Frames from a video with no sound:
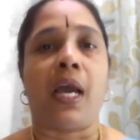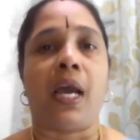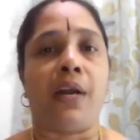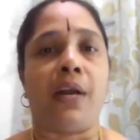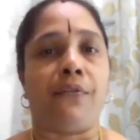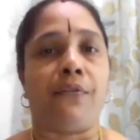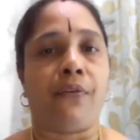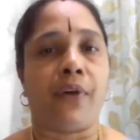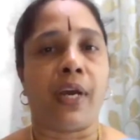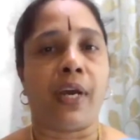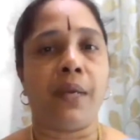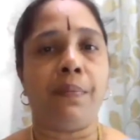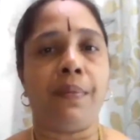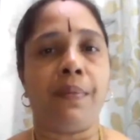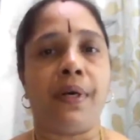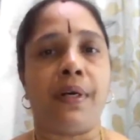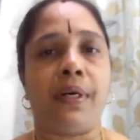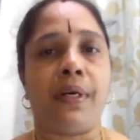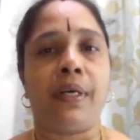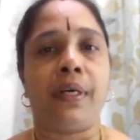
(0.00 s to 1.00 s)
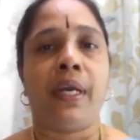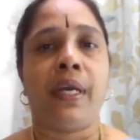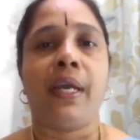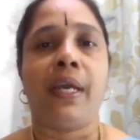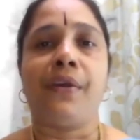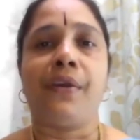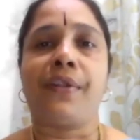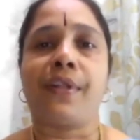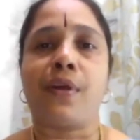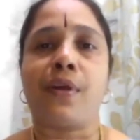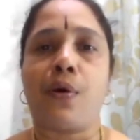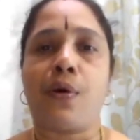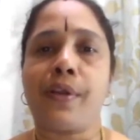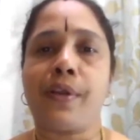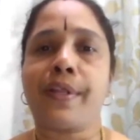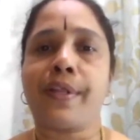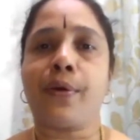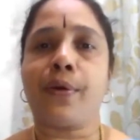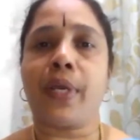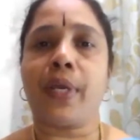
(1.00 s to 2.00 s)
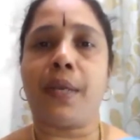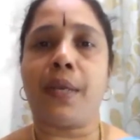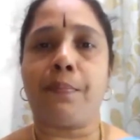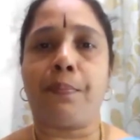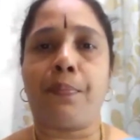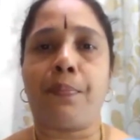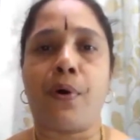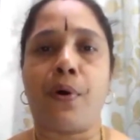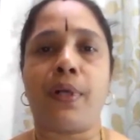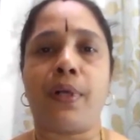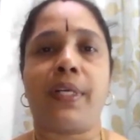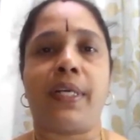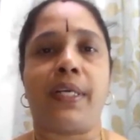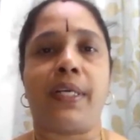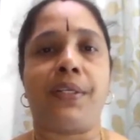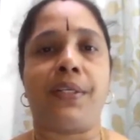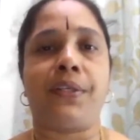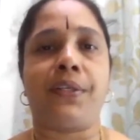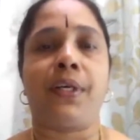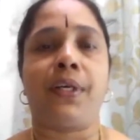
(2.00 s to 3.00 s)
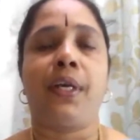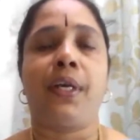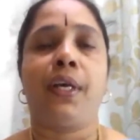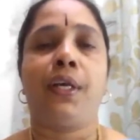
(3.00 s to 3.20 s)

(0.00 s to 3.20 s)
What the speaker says: And fiber is also important